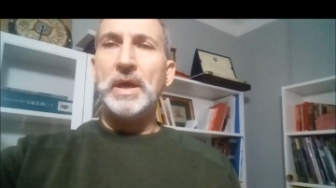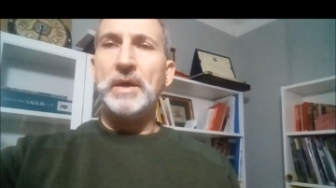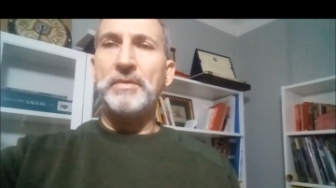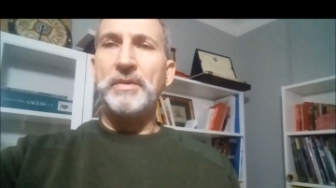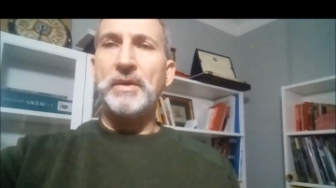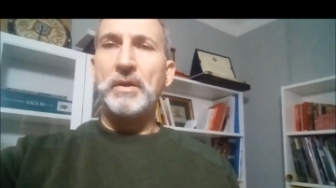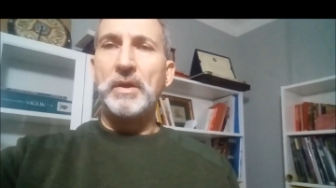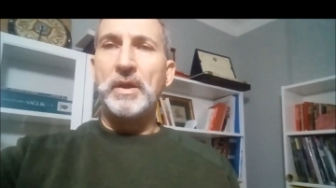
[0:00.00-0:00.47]

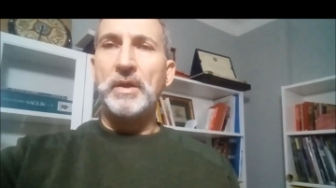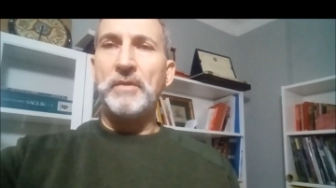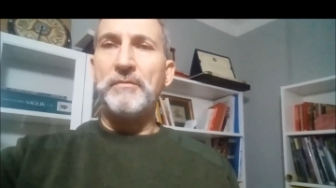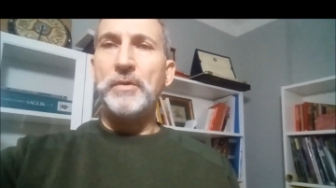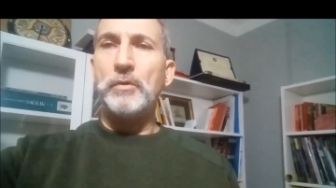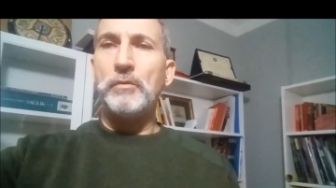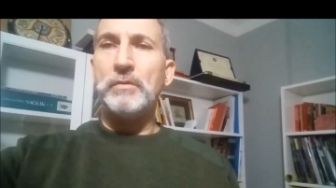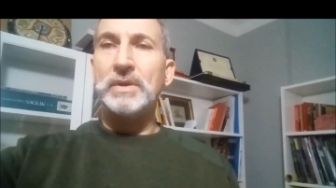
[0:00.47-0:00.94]
There
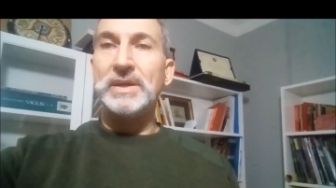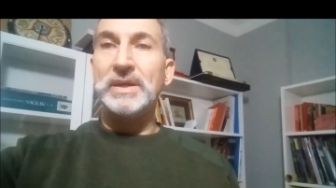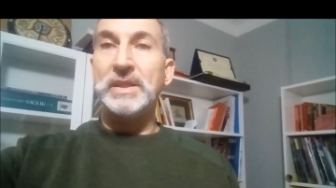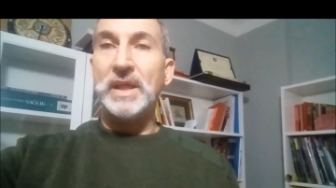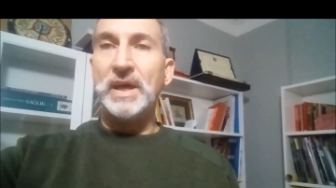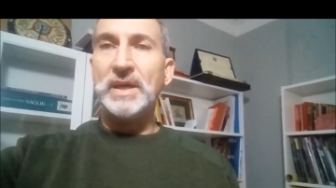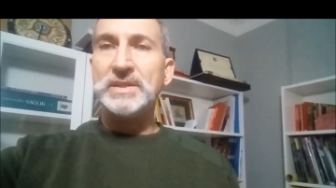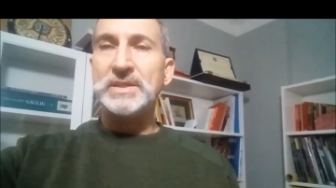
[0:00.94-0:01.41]
are a
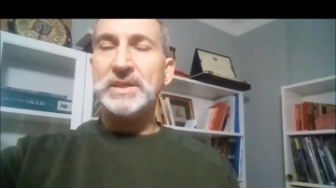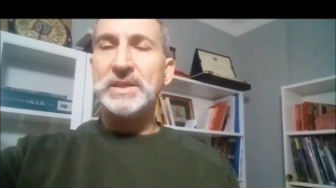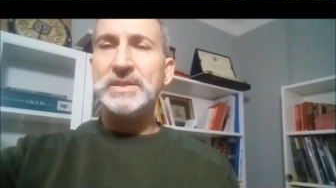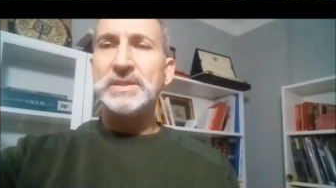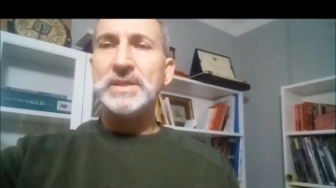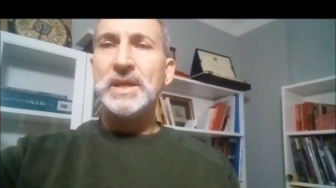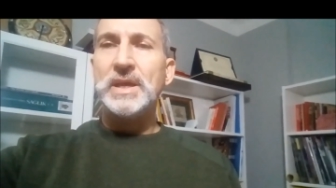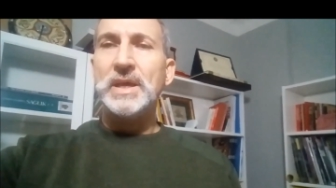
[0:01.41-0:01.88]
few
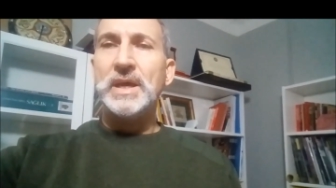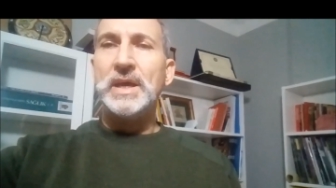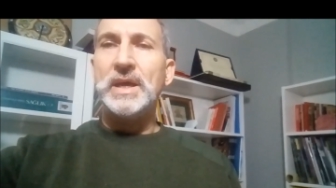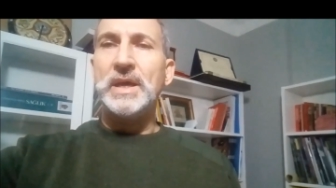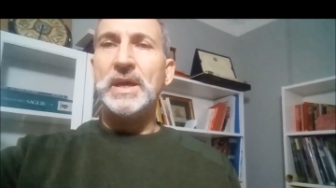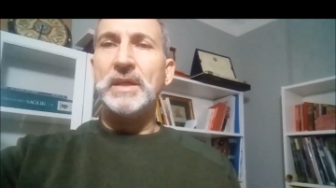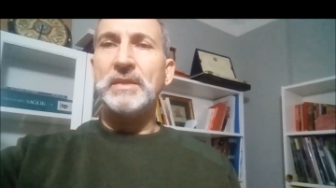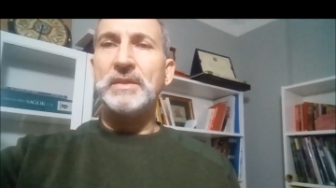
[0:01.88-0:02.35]
glasses
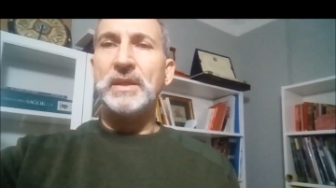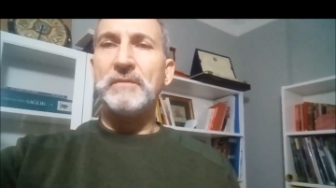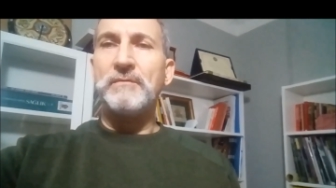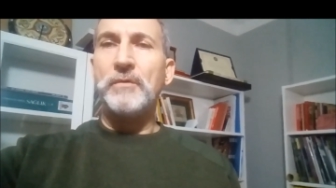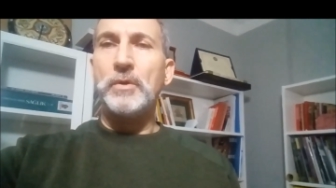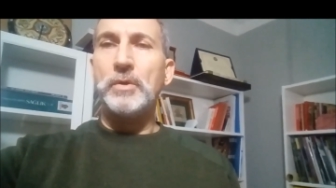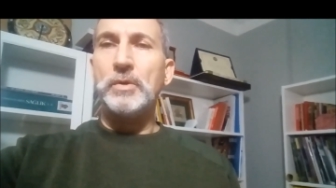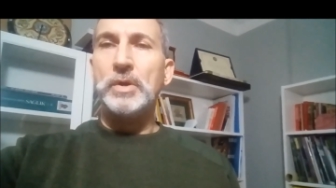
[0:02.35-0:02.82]

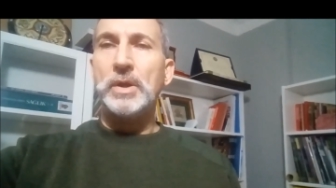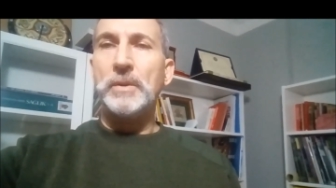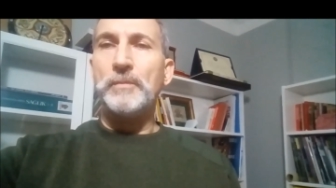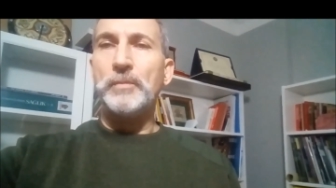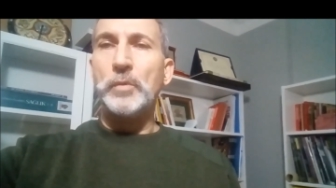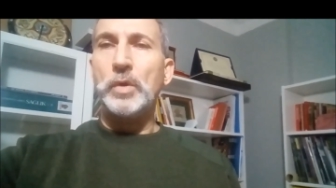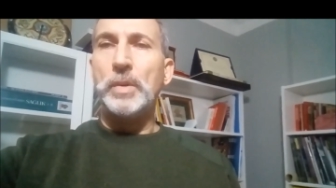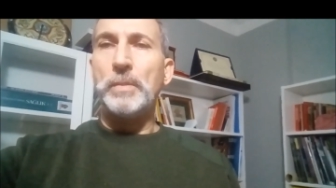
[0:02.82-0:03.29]
that
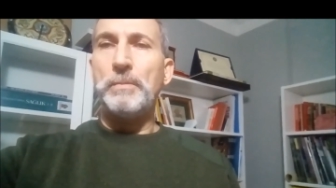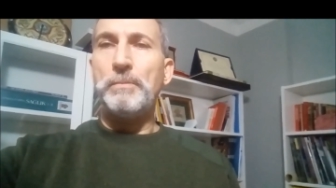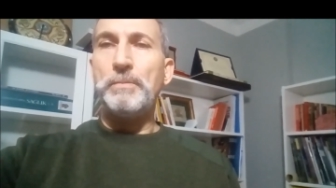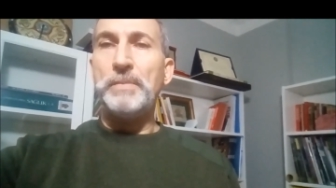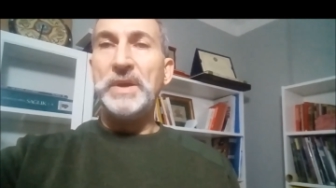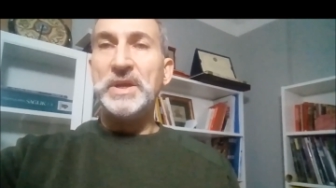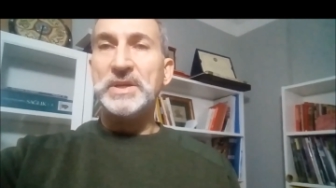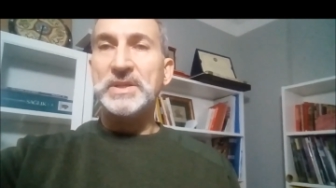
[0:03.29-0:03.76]
were
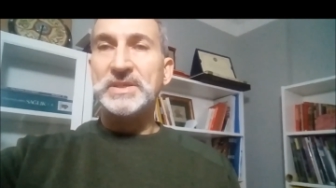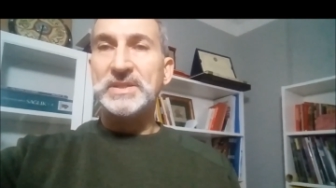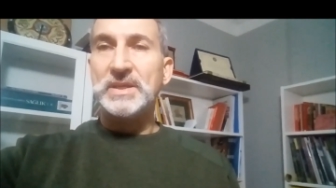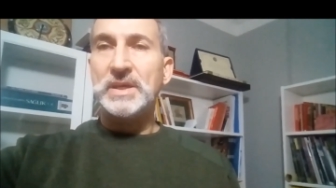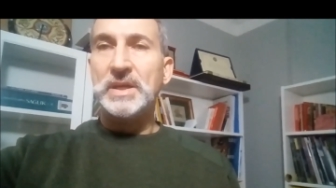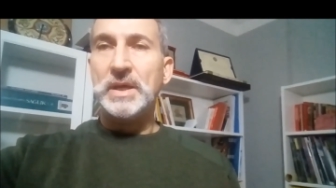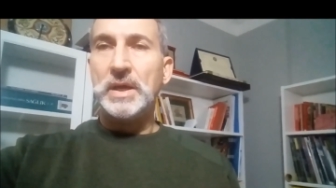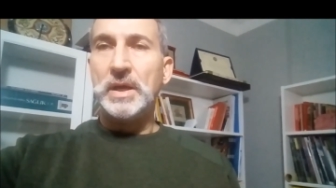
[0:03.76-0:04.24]

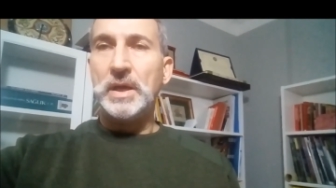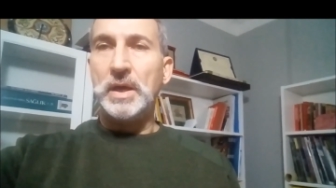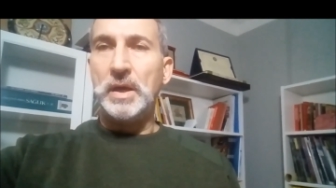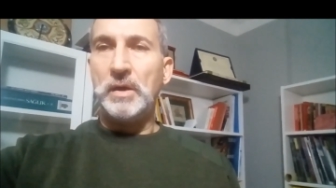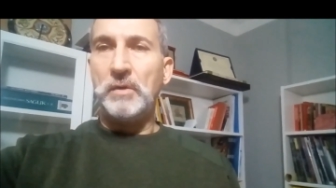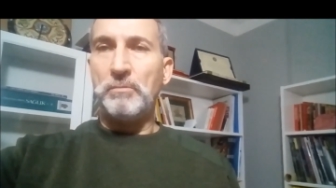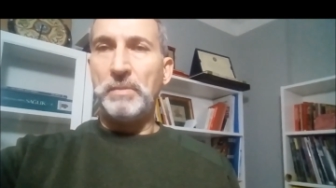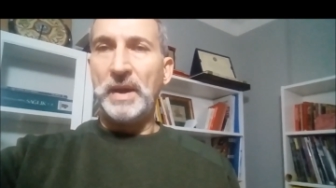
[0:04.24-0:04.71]
pierced
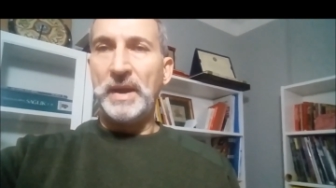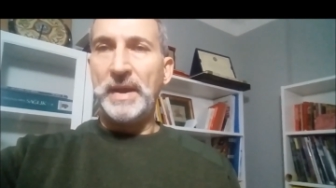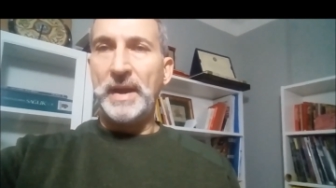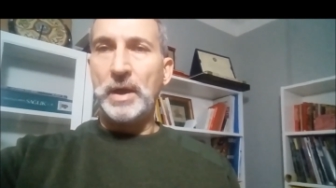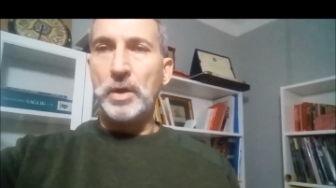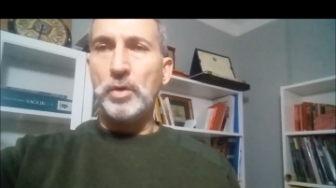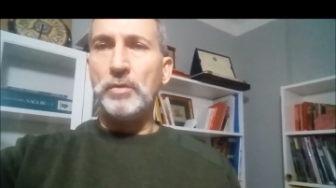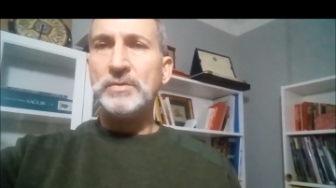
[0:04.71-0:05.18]

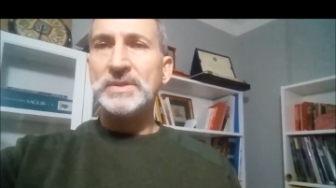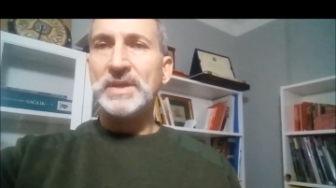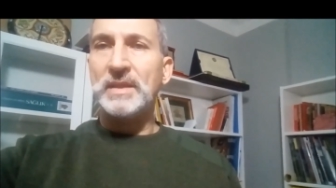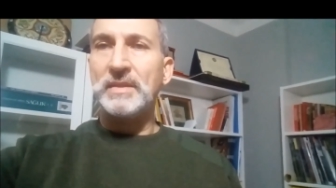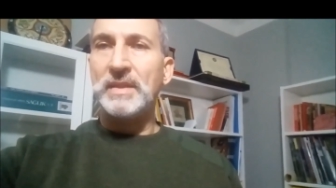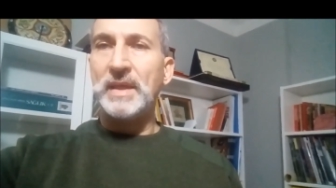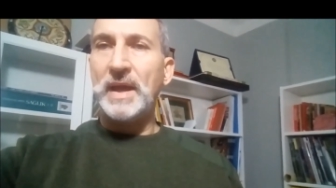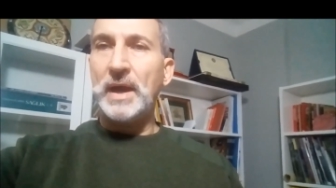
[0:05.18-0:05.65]
by
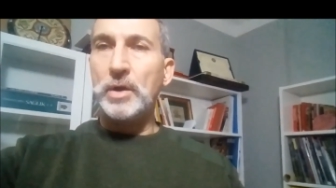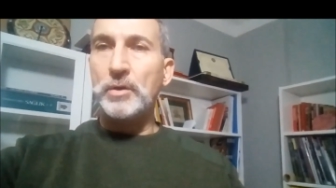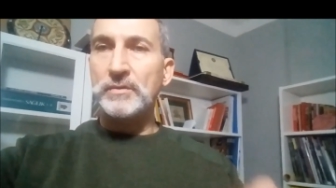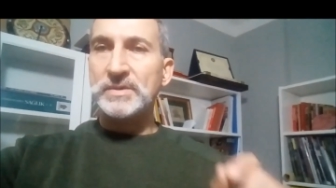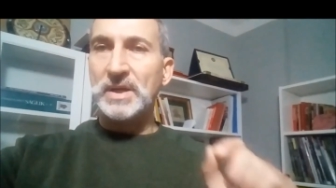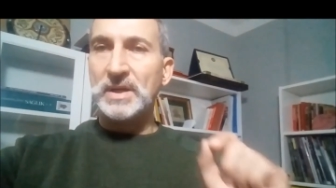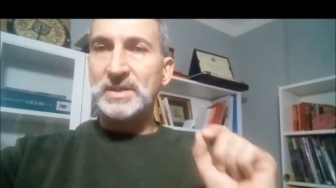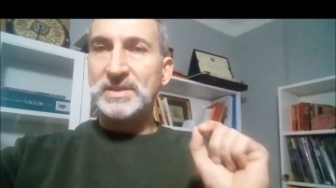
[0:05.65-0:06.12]
arrows, and the
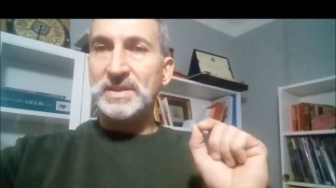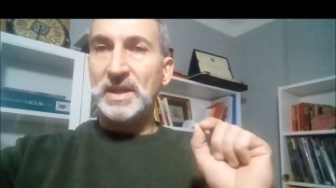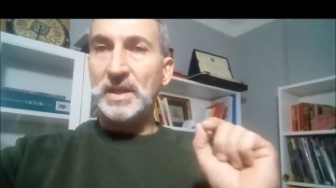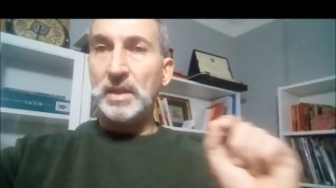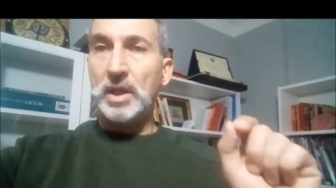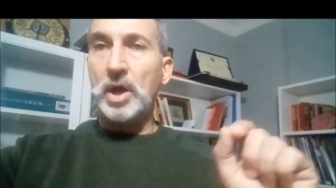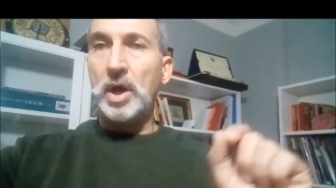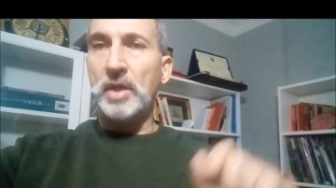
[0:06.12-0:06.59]
arrows are
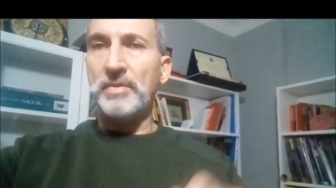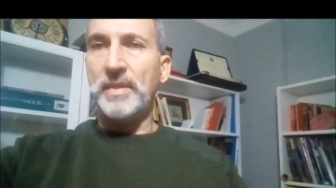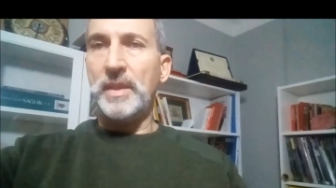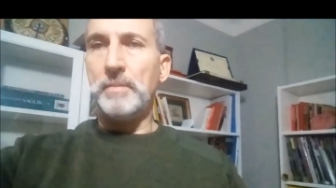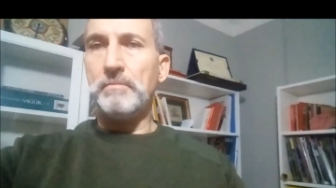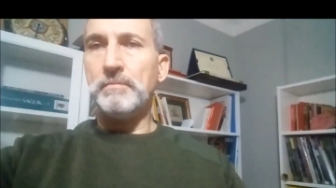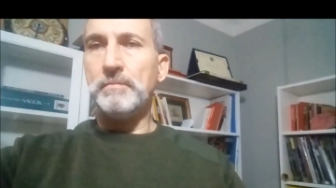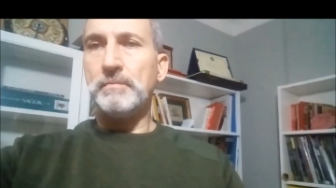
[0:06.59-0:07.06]
still
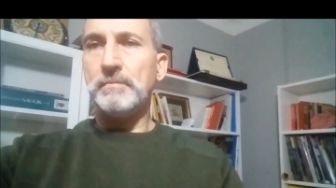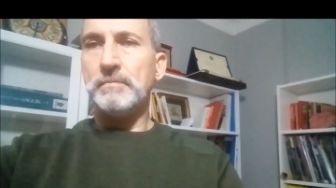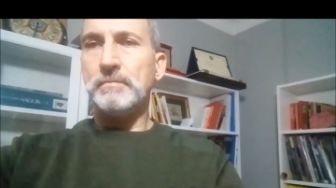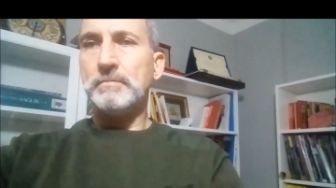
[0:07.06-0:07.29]
on them.